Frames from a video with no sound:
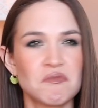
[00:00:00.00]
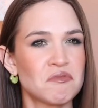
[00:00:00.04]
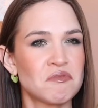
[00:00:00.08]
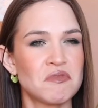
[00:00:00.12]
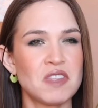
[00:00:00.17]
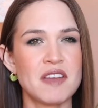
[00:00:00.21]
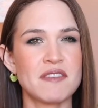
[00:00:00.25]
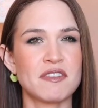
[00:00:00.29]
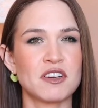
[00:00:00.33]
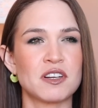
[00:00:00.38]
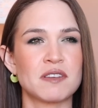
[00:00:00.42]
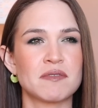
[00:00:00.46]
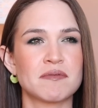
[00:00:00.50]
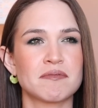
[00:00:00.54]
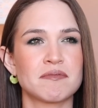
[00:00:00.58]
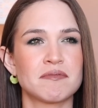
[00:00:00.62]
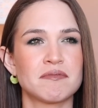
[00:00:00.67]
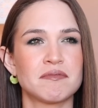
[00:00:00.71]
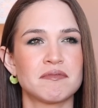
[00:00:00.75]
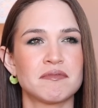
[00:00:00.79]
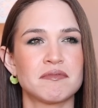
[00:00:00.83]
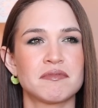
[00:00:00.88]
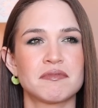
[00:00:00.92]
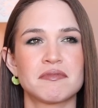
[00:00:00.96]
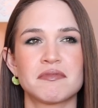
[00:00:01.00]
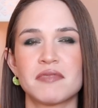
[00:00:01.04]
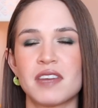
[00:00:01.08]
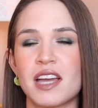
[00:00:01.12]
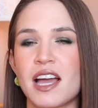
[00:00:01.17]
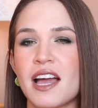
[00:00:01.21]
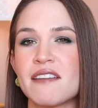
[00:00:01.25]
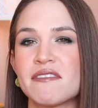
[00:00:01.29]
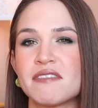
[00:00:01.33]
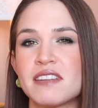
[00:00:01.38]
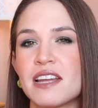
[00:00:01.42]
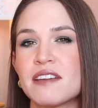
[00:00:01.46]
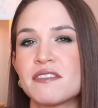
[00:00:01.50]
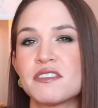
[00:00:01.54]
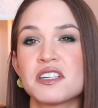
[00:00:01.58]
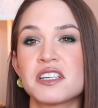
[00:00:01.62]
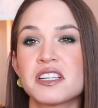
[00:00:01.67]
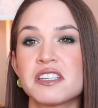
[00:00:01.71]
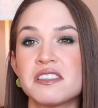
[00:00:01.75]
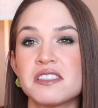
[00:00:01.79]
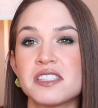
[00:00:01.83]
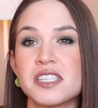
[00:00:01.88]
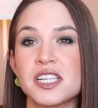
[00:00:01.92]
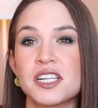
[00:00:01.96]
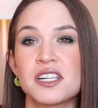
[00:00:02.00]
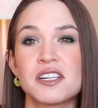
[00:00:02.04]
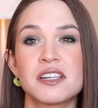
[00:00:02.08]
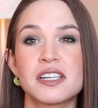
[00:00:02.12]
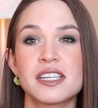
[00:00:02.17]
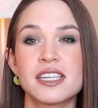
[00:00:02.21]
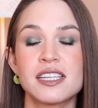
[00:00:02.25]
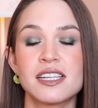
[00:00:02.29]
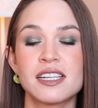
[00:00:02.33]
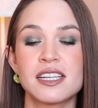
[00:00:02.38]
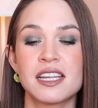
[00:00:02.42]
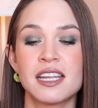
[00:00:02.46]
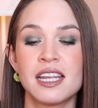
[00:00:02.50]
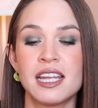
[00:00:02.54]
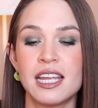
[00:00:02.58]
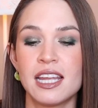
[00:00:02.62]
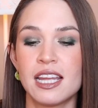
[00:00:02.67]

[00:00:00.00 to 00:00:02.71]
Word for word: Never. I've never considered it